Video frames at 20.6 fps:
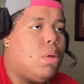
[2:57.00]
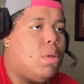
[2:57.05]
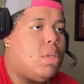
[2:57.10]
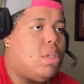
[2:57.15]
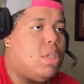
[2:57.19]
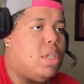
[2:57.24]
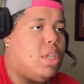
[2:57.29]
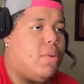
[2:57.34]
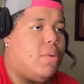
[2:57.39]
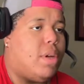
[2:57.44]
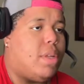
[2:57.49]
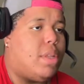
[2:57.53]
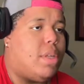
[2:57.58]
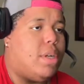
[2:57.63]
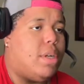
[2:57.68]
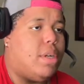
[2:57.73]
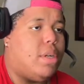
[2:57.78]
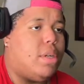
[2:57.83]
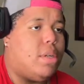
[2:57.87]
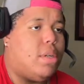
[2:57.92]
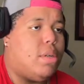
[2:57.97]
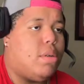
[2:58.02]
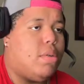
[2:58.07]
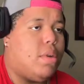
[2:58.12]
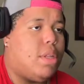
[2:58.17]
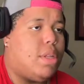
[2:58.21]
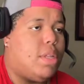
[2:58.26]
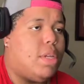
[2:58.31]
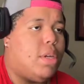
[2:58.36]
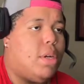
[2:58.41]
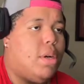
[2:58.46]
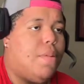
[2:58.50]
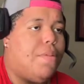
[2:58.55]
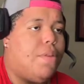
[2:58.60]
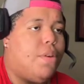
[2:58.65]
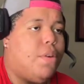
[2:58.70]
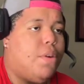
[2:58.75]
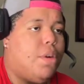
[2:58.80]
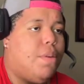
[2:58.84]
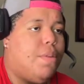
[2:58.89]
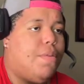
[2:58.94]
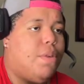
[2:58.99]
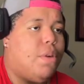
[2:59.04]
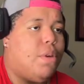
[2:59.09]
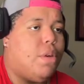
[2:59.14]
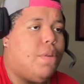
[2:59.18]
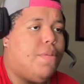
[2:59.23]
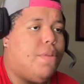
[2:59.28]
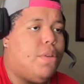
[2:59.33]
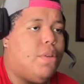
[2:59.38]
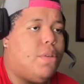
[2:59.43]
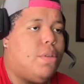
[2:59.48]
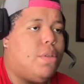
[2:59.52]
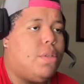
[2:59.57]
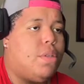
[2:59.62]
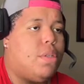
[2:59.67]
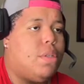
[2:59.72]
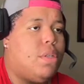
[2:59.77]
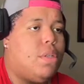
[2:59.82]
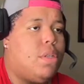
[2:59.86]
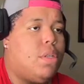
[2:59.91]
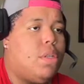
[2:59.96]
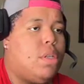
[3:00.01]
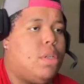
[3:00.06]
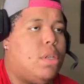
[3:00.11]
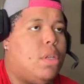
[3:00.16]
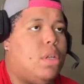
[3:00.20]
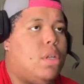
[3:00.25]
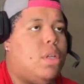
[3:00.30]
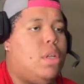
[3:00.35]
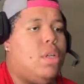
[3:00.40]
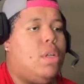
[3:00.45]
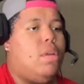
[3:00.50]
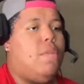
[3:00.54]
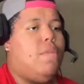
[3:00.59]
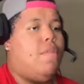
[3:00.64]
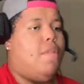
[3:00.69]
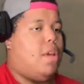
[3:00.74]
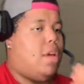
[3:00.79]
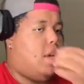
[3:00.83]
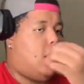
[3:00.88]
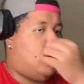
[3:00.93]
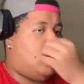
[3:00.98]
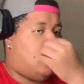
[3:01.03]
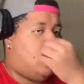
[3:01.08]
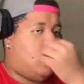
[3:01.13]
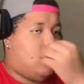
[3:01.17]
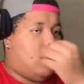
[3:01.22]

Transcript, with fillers: That's it, right there. Right there. Upfield, upfield, upfield. Flag.